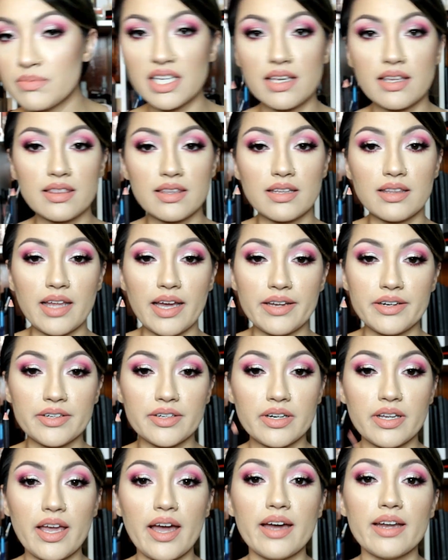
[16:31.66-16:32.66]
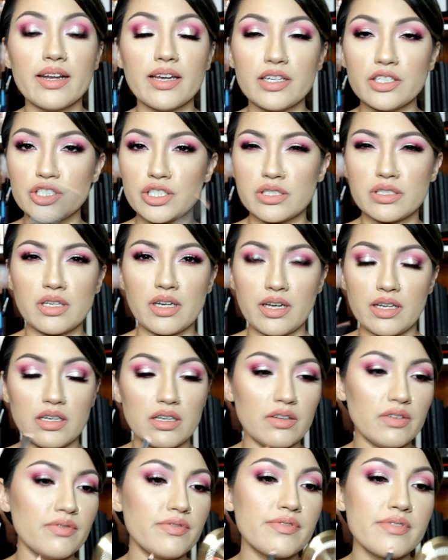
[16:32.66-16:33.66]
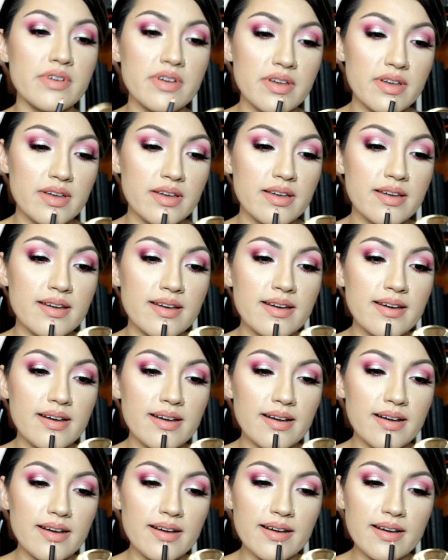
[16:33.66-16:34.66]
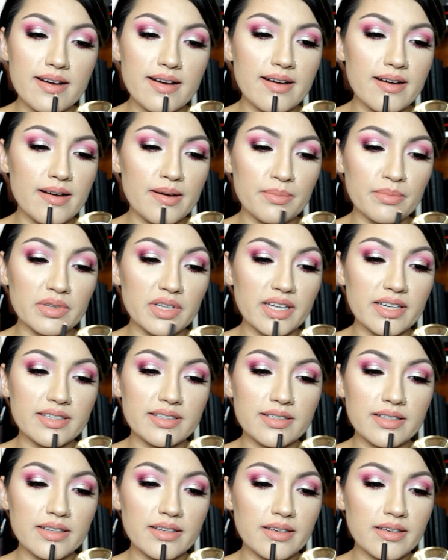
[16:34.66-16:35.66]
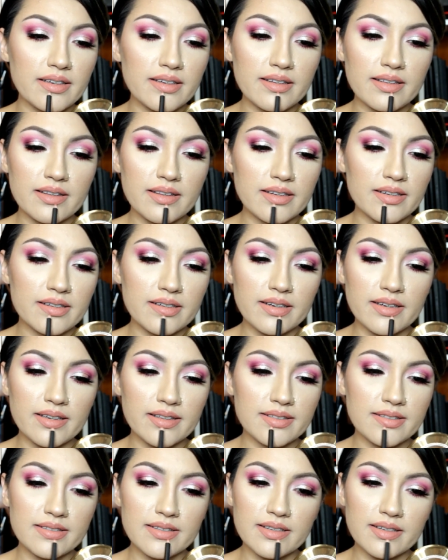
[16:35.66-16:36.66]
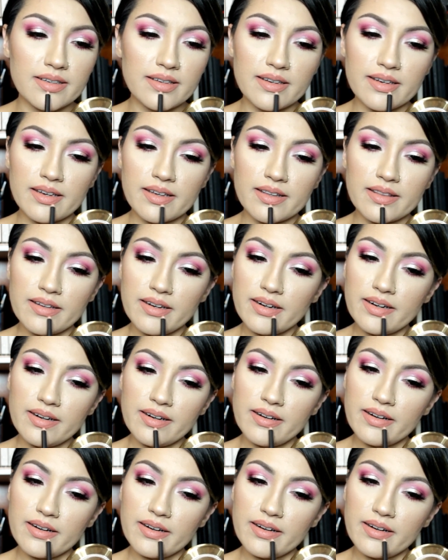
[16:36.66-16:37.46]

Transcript: taking the liner again and just kind of blending the shades together.